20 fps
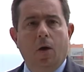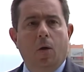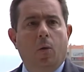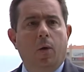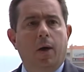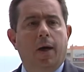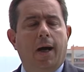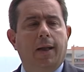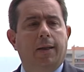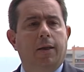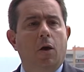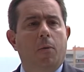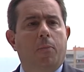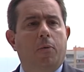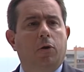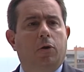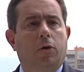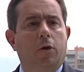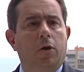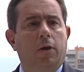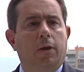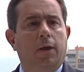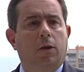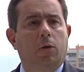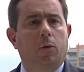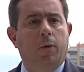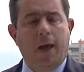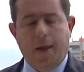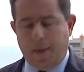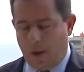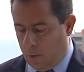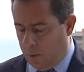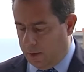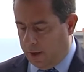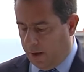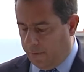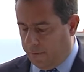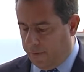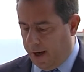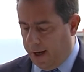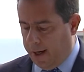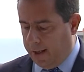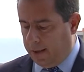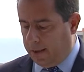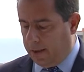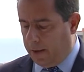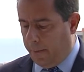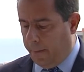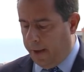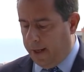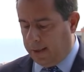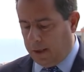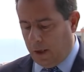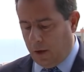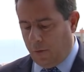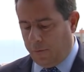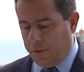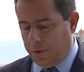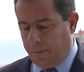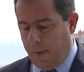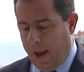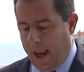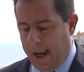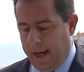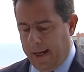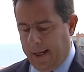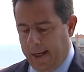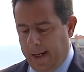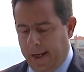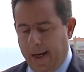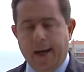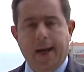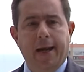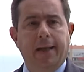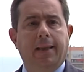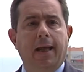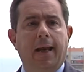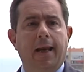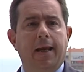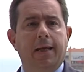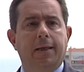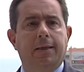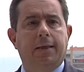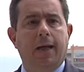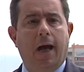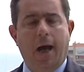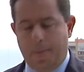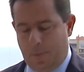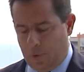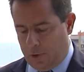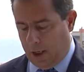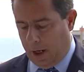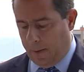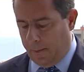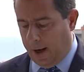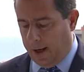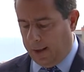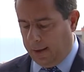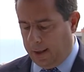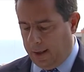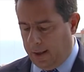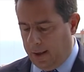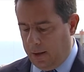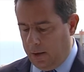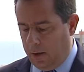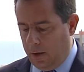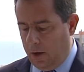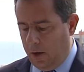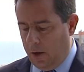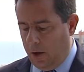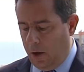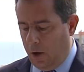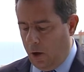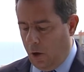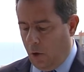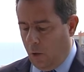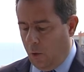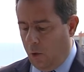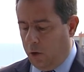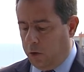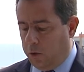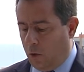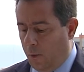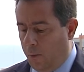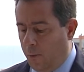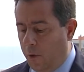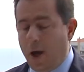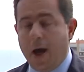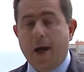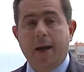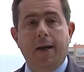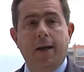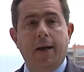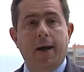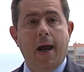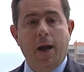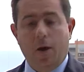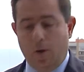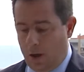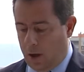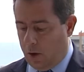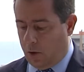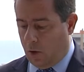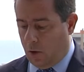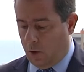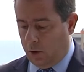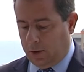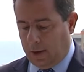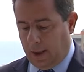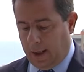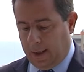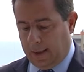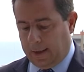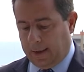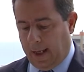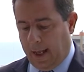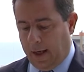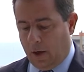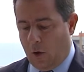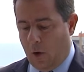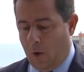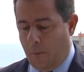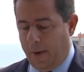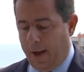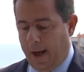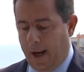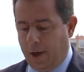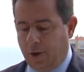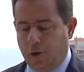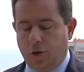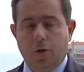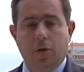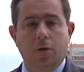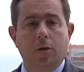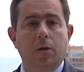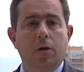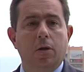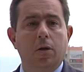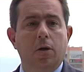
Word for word: We had the opportunity, together with our friends, Minister of Spain, Italy, Cyprus and Malta, with whom we are in regular contact and cooperation,